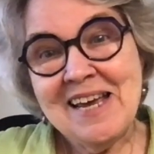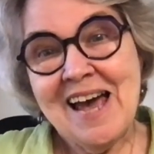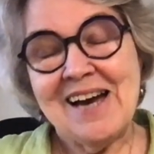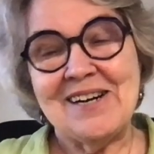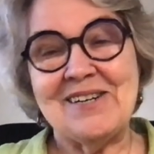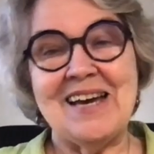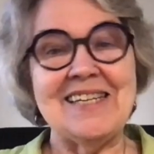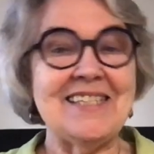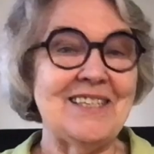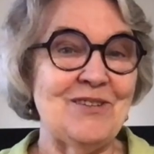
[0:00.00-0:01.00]
And
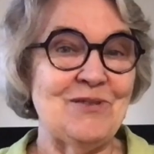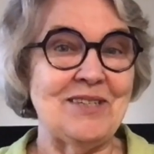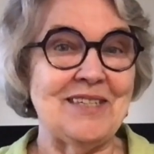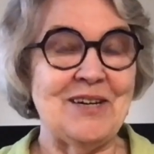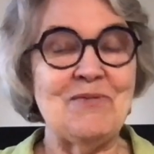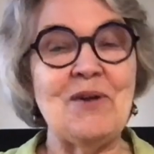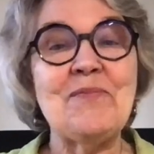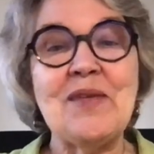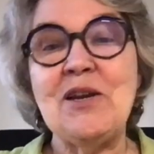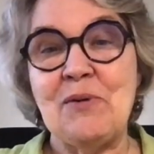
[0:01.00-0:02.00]
it's interesting. Well,
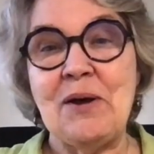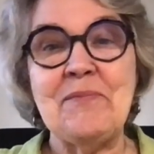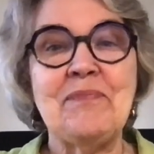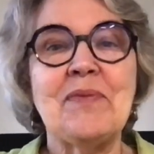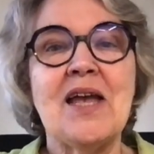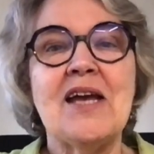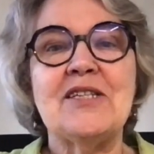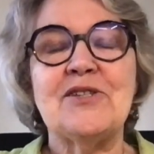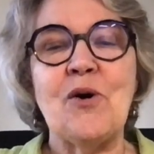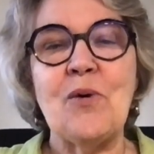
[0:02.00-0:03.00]
anyway.
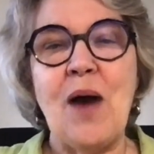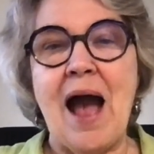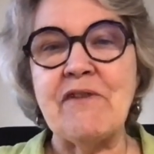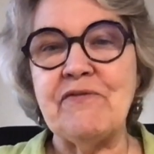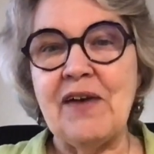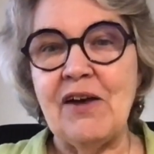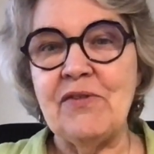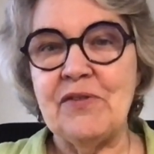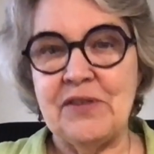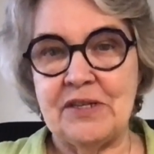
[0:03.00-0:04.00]
So I
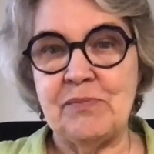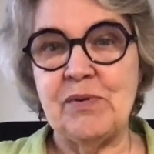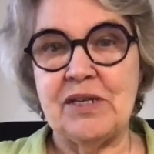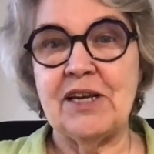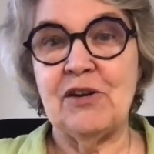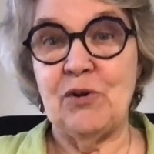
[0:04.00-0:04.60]
found this particular